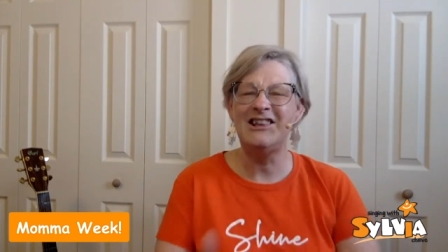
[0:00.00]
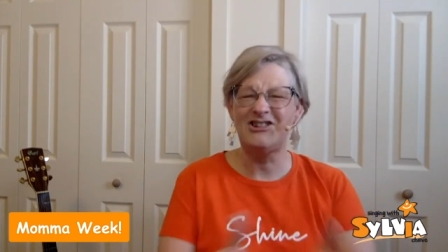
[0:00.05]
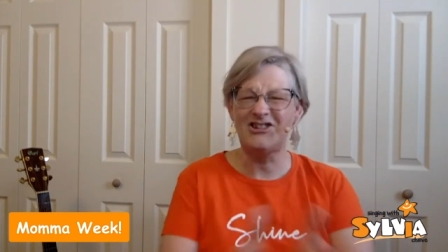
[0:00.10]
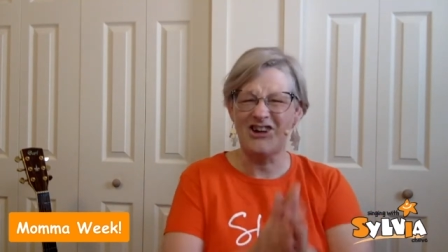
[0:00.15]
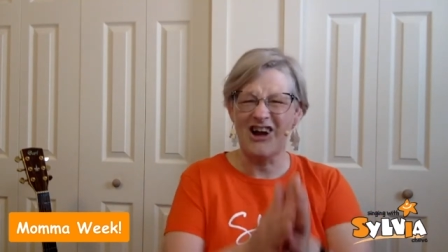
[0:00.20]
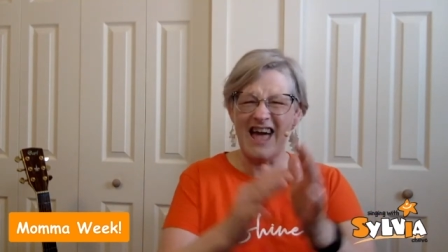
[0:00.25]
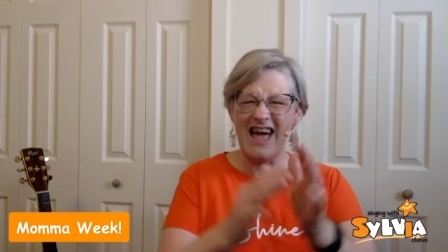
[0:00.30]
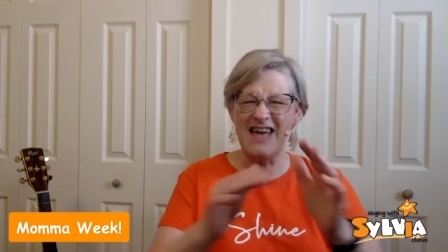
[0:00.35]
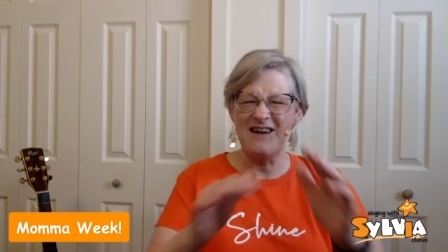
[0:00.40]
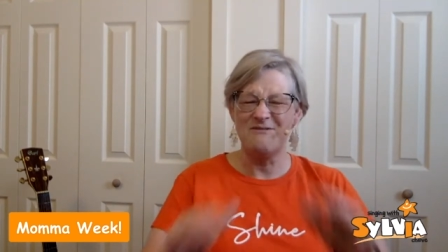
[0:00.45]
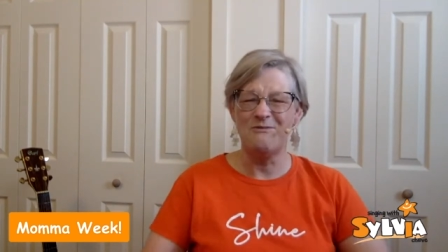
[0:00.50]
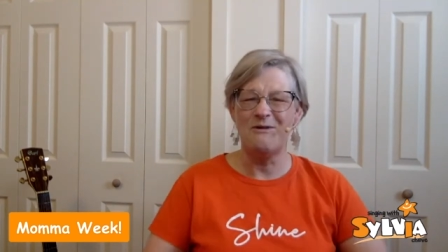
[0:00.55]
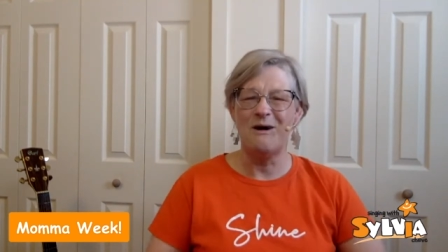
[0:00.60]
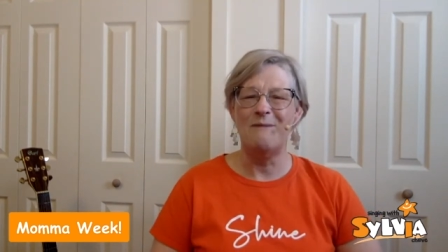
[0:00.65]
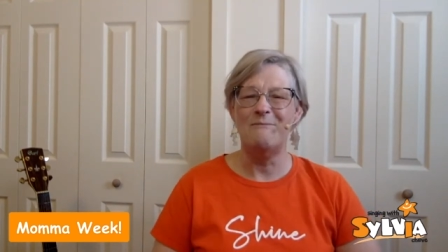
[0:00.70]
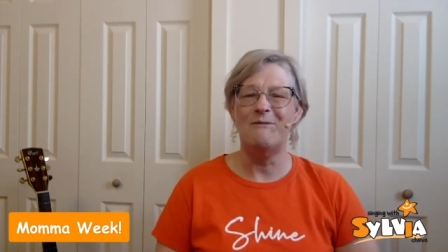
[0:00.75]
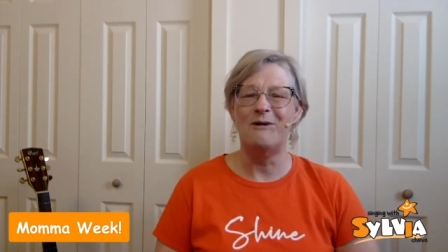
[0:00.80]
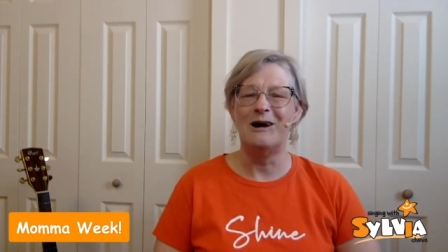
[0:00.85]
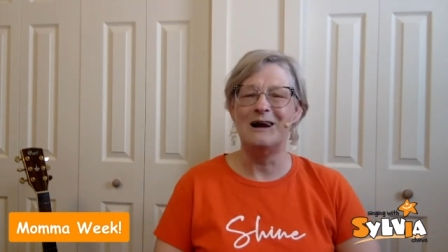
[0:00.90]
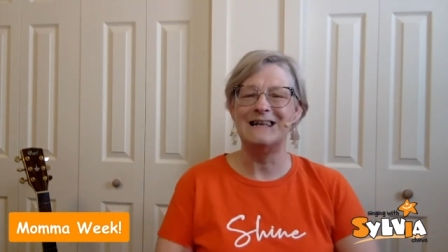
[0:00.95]
Try it
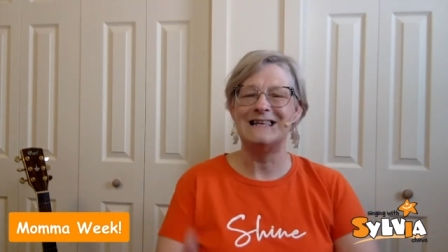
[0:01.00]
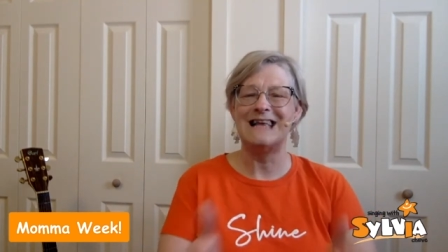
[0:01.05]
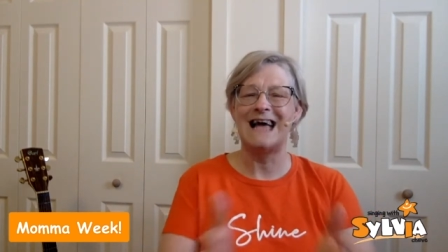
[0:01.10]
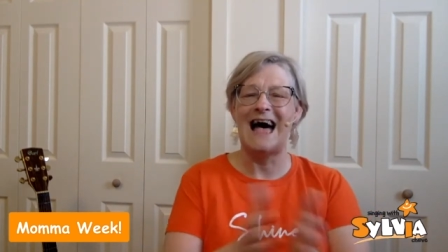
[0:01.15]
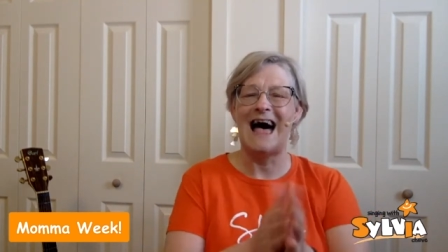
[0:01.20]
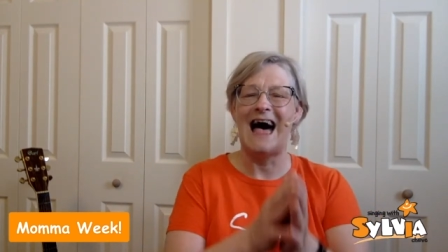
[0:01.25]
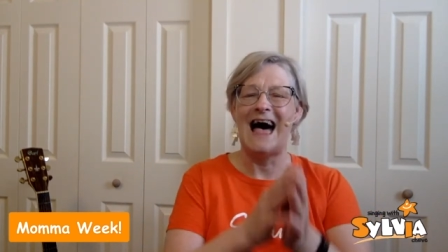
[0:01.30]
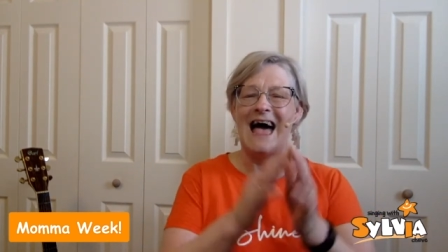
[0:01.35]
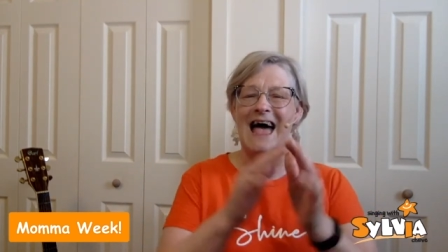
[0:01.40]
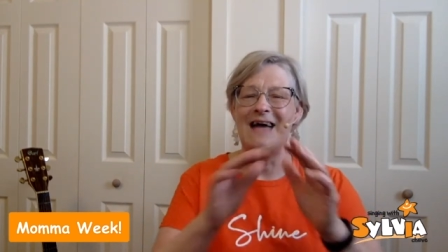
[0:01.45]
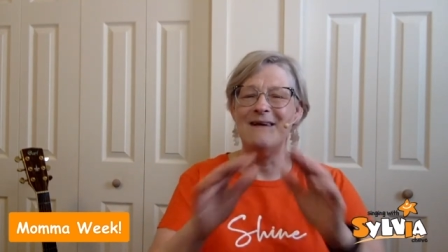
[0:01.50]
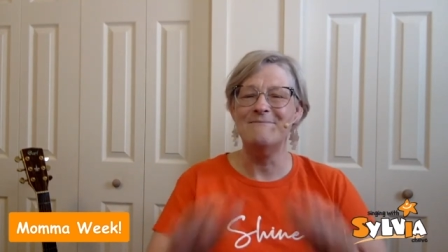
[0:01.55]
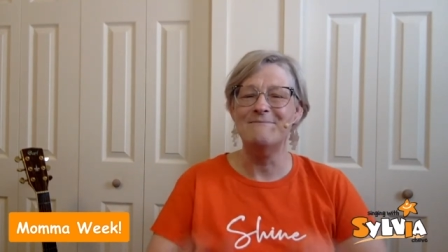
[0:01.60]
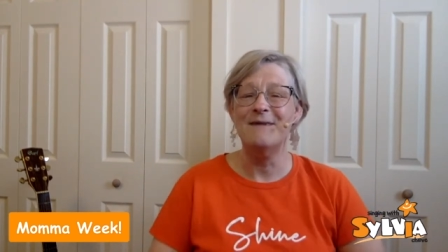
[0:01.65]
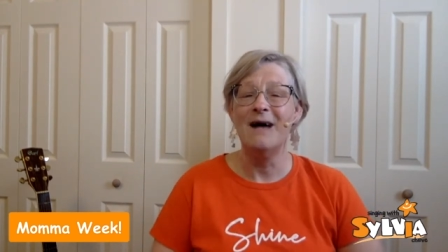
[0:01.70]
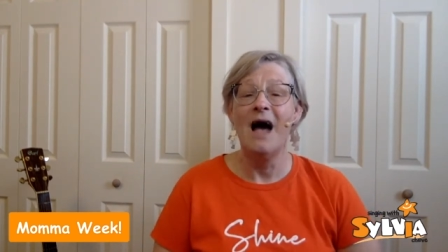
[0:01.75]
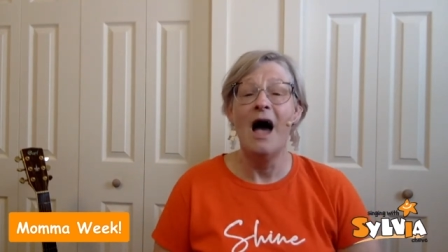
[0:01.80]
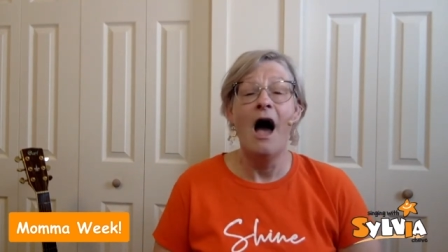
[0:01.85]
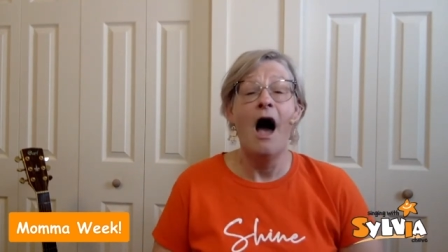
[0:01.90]
one more time.